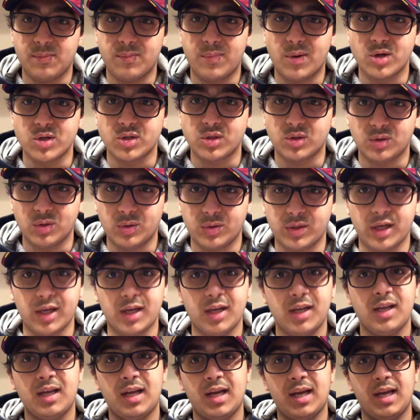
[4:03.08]
Barcelona.
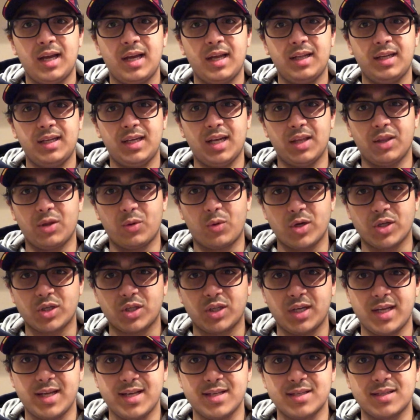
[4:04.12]
Now, the question
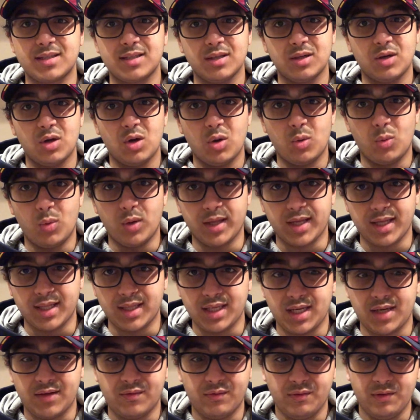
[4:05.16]
is, will he
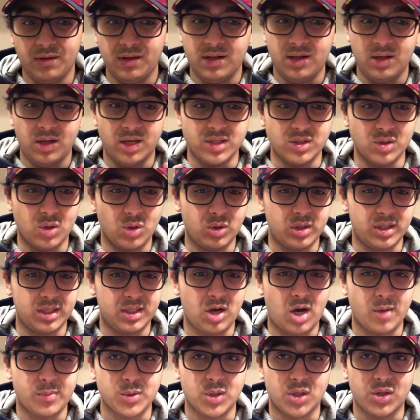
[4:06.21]
leave? His only
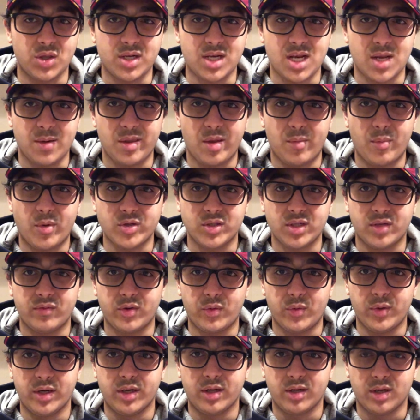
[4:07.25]
option on the table that Barcelona
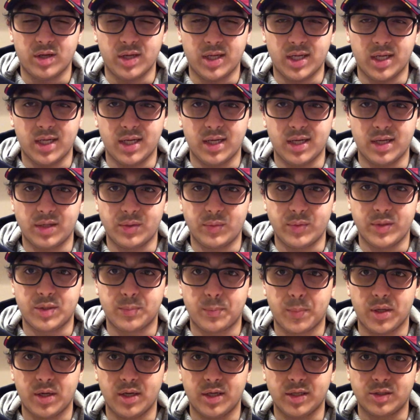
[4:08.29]
have agreed
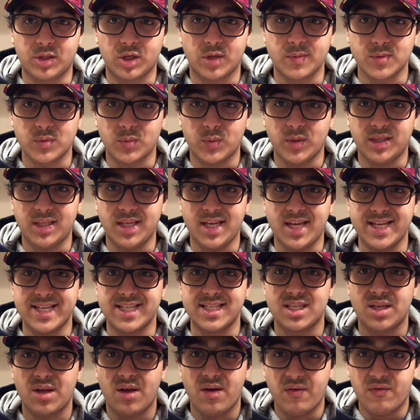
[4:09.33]
terms with
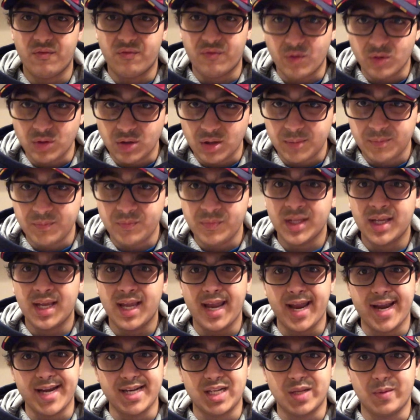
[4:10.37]
is Fulham,
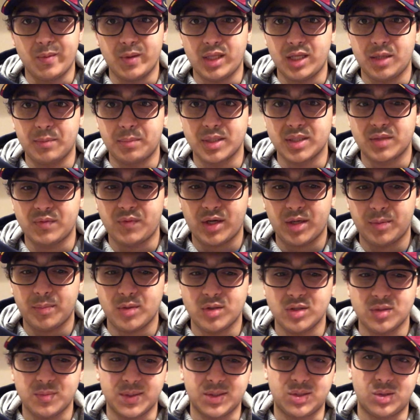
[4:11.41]
18 million plus variables,
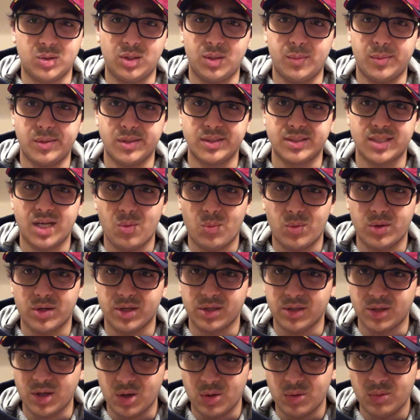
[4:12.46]
but Todibo does not want to
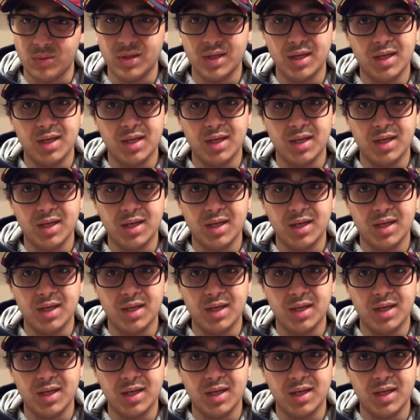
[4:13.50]
go.